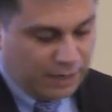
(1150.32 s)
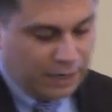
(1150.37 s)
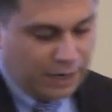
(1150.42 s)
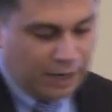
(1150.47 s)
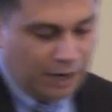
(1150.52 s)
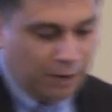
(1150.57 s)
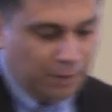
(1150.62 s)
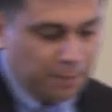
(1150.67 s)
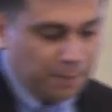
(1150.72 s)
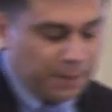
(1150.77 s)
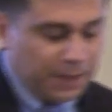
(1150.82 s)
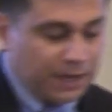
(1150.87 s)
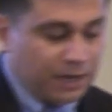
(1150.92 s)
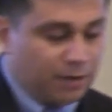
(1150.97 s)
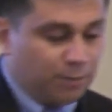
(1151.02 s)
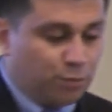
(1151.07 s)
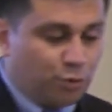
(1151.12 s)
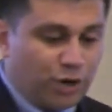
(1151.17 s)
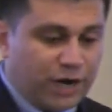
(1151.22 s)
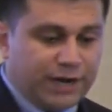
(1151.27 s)
um,
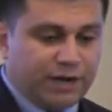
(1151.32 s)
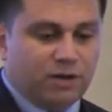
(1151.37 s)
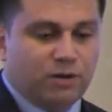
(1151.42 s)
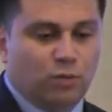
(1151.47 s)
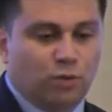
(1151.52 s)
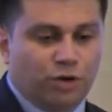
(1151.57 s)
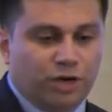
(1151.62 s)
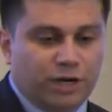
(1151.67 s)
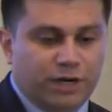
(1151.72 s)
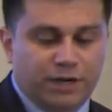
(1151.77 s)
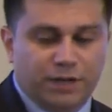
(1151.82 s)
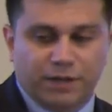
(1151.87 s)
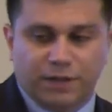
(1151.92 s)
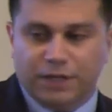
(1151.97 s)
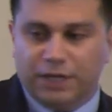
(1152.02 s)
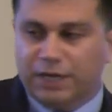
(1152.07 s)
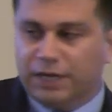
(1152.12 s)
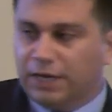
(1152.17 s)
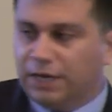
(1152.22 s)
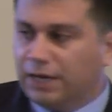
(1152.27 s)
in prior work,
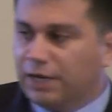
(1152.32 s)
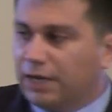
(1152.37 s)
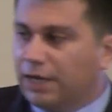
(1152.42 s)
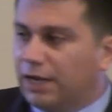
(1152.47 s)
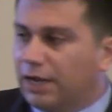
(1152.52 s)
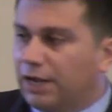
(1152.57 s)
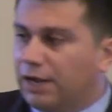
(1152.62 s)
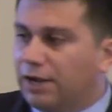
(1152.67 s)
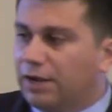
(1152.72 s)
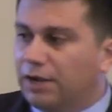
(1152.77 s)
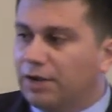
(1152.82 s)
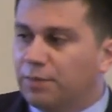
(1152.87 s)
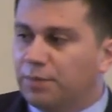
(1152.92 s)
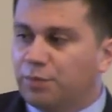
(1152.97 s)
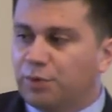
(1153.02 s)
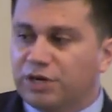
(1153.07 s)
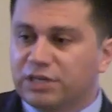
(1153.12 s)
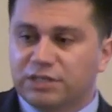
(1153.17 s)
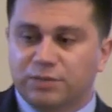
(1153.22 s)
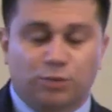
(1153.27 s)
the uh,
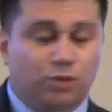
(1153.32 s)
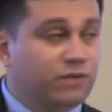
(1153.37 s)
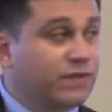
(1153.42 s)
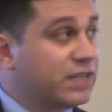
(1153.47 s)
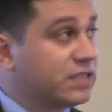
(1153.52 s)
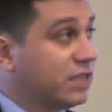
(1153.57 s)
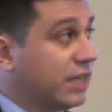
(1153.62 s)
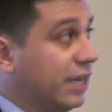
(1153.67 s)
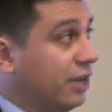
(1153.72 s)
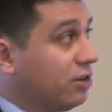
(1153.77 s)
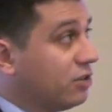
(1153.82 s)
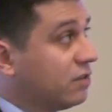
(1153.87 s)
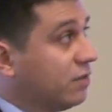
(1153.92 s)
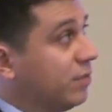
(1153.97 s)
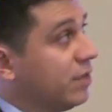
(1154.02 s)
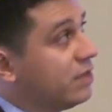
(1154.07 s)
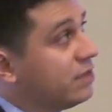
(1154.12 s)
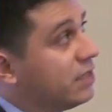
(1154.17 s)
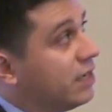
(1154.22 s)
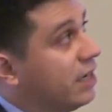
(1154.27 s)
principal investigators
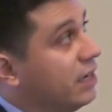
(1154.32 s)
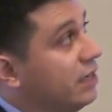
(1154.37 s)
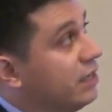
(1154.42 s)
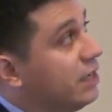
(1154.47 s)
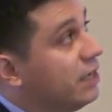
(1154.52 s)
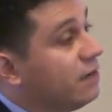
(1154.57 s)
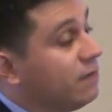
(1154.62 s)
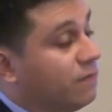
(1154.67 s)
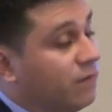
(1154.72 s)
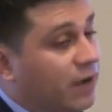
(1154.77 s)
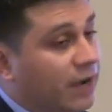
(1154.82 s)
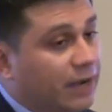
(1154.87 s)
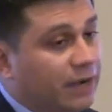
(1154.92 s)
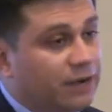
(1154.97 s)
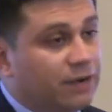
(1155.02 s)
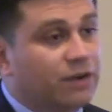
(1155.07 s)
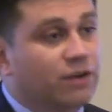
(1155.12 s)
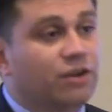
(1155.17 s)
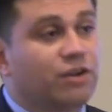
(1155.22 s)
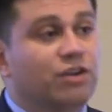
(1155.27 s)
from this study did
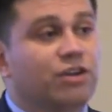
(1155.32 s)
find